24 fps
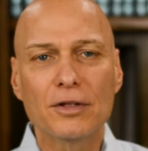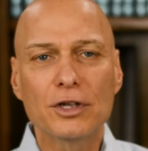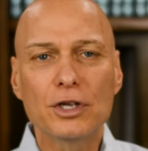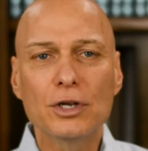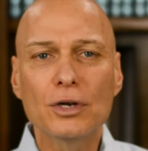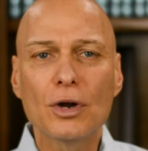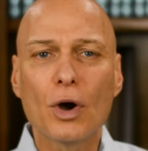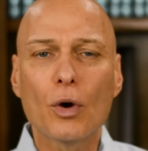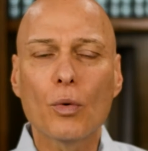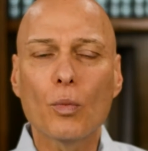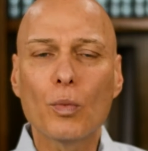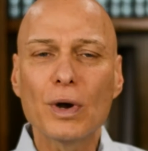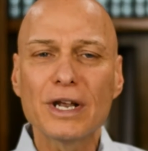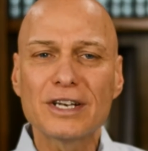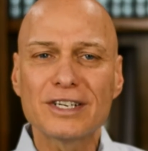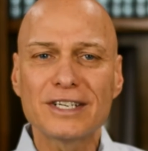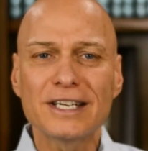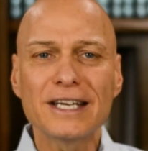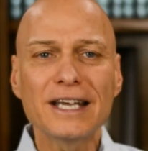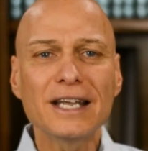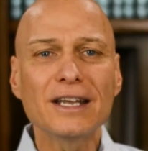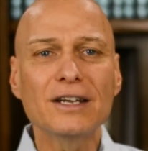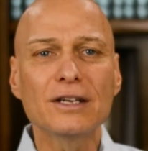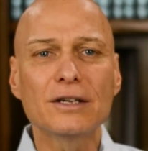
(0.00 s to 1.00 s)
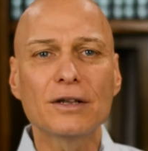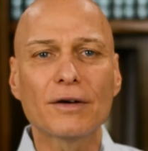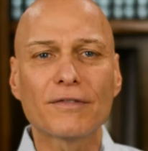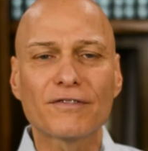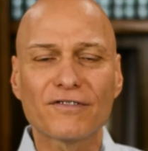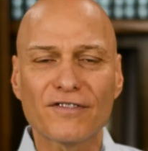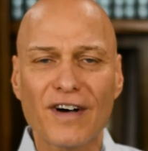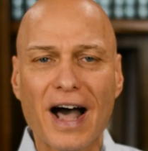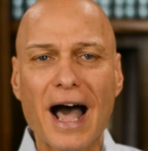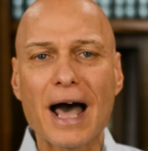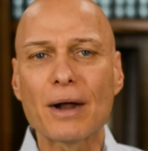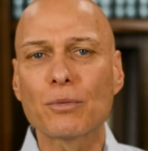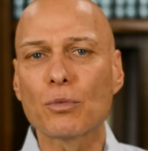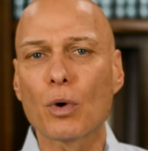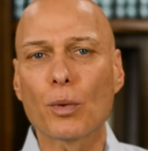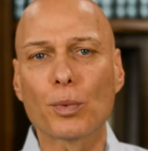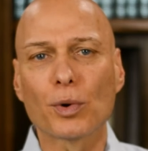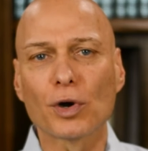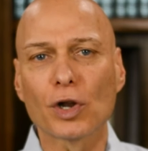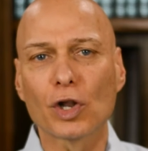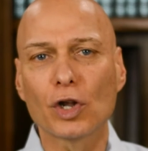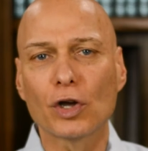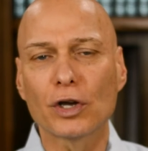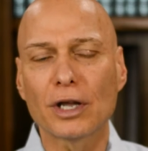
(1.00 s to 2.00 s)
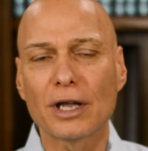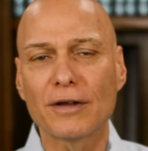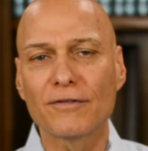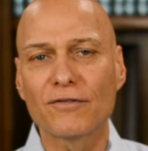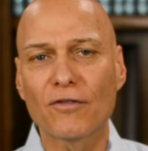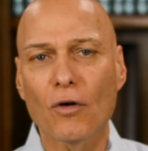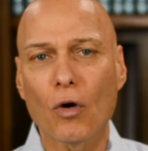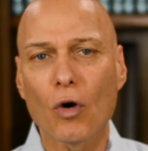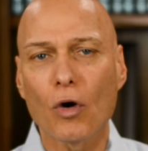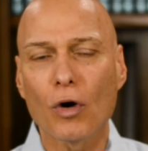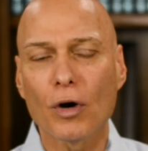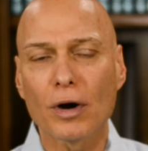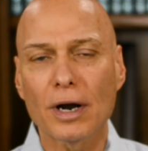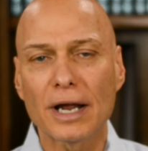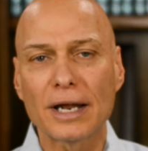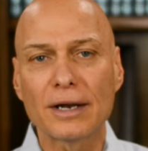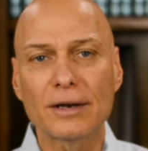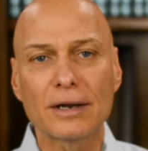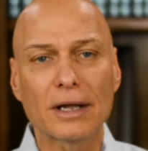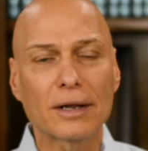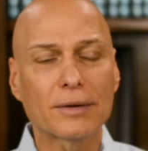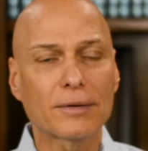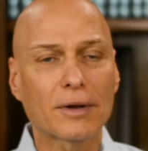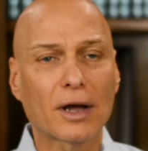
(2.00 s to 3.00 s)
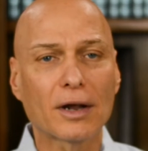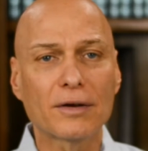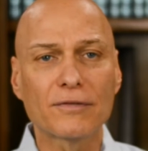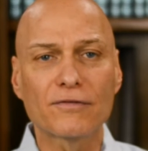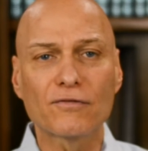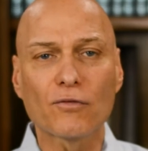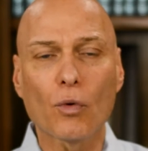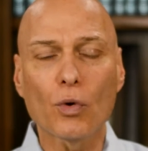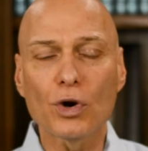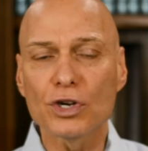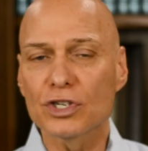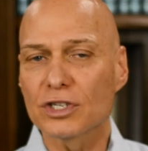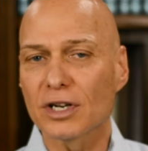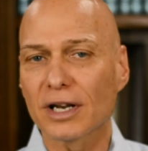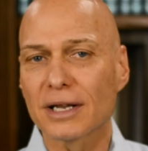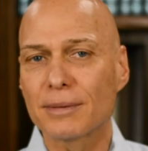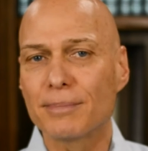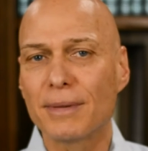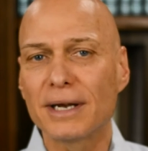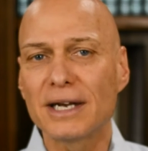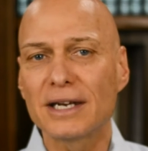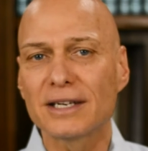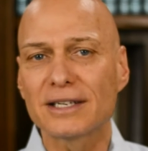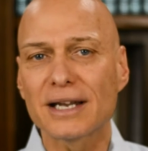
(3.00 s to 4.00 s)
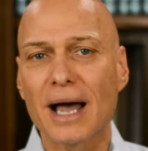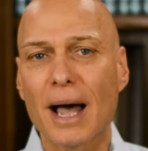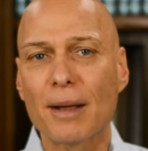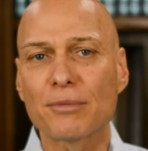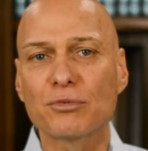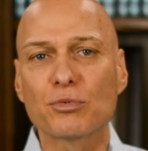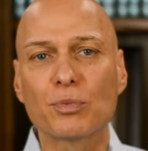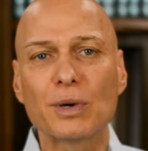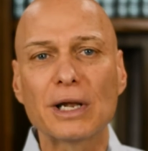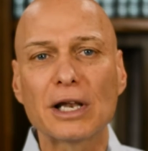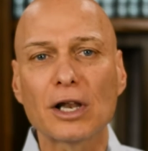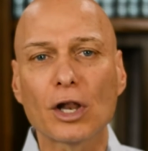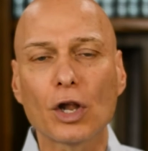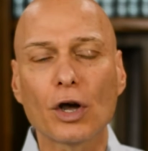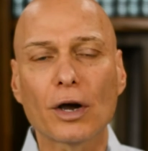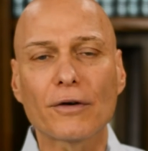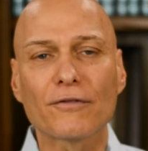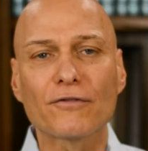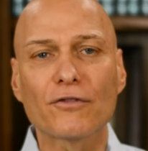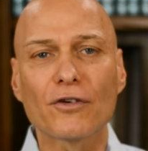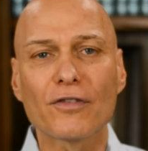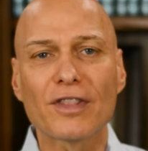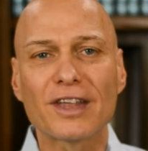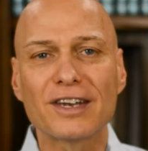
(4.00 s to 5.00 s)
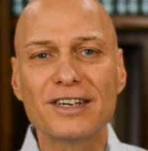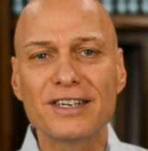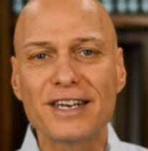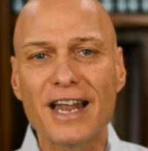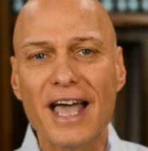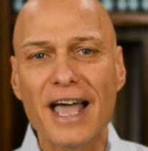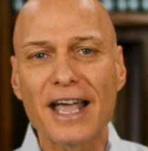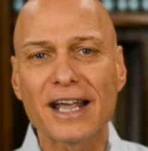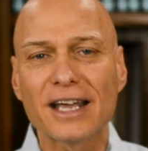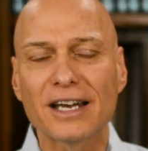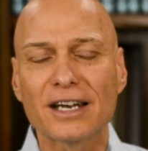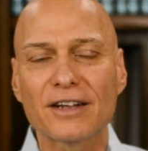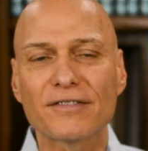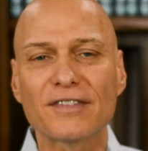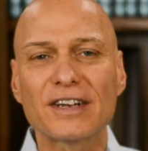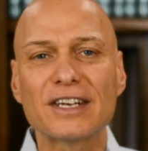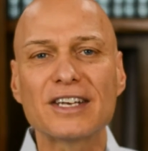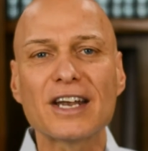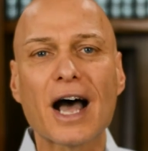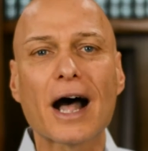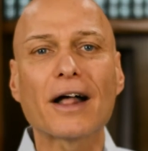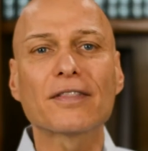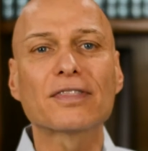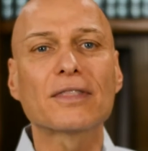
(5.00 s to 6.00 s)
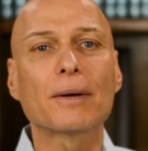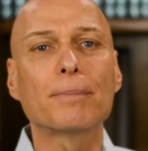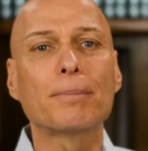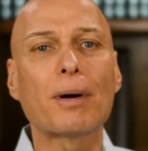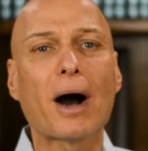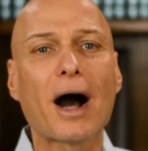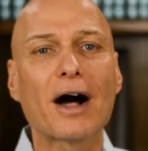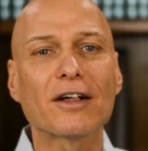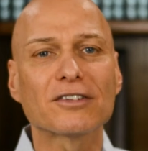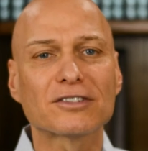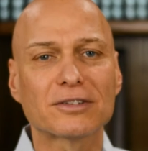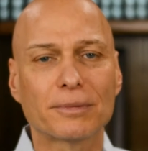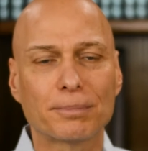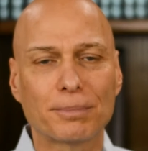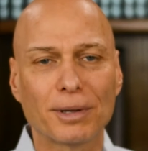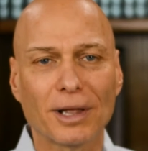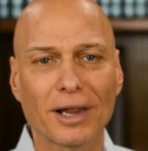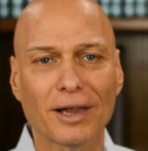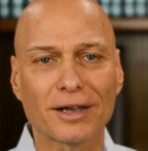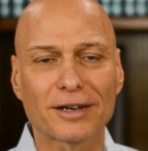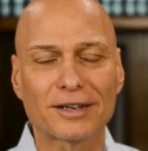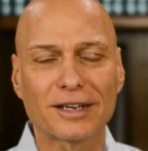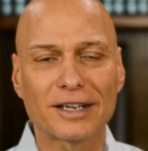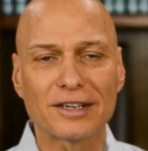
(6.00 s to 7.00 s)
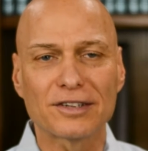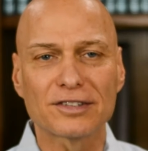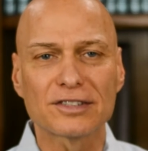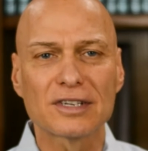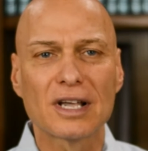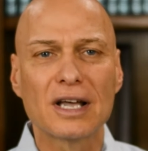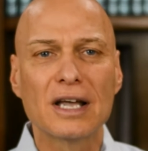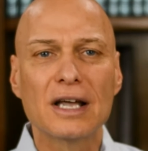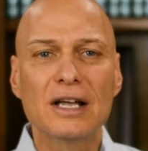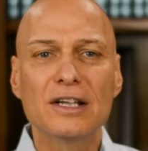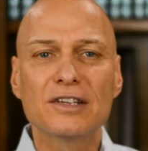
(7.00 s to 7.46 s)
You know, we tend to find what we're looking for. And unfortunately, many times we look for the negative and not the possibilities.